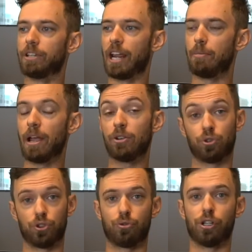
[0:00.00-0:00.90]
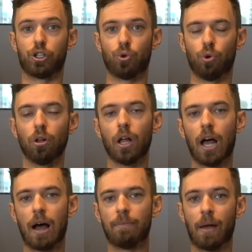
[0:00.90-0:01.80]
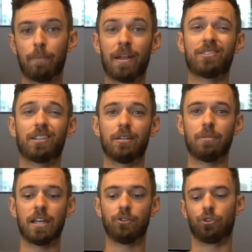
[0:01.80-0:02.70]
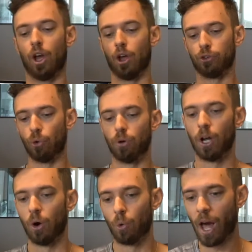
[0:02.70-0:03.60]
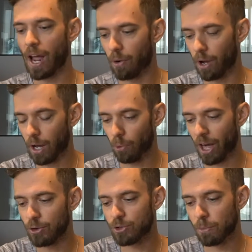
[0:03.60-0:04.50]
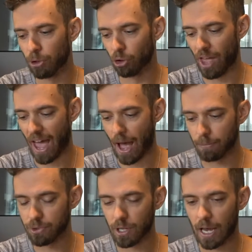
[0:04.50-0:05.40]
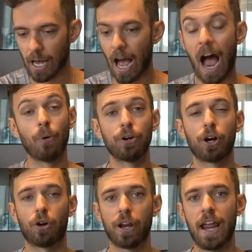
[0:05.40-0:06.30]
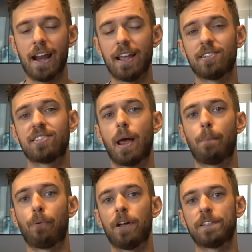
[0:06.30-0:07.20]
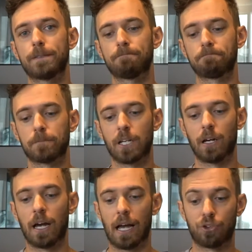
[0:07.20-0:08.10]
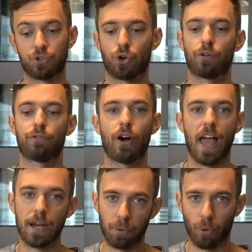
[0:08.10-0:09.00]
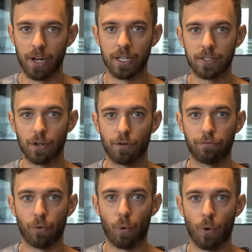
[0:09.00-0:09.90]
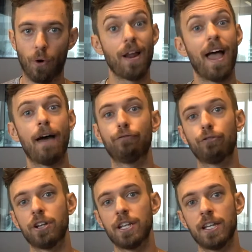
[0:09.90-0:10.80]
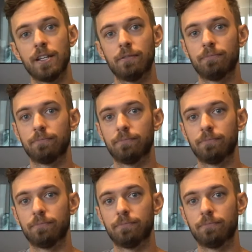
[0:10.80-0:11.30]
database, which is really cool. That basically means, so when I used to build apps, I would create a separate server endpoint for every